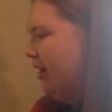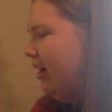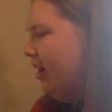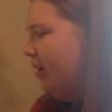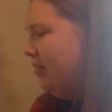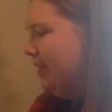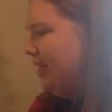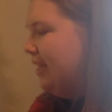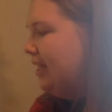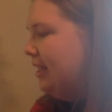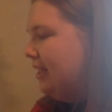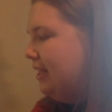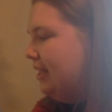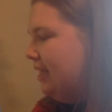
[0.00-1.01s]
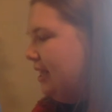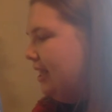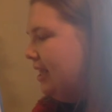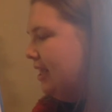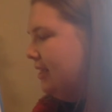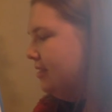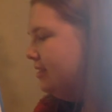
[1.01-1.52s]
I'll begin in the
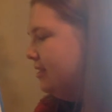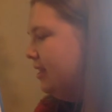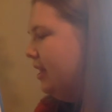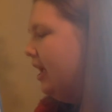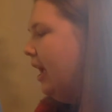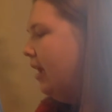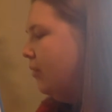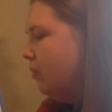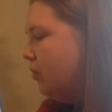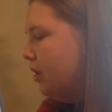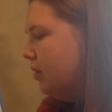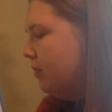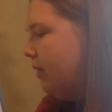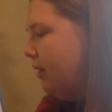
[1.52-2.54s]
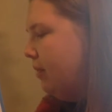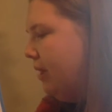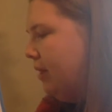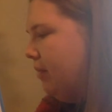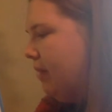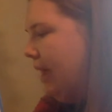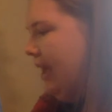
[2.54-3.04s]
east and work my way
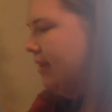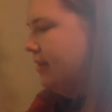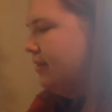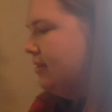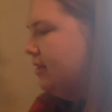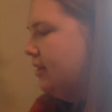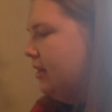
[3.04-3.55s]
west,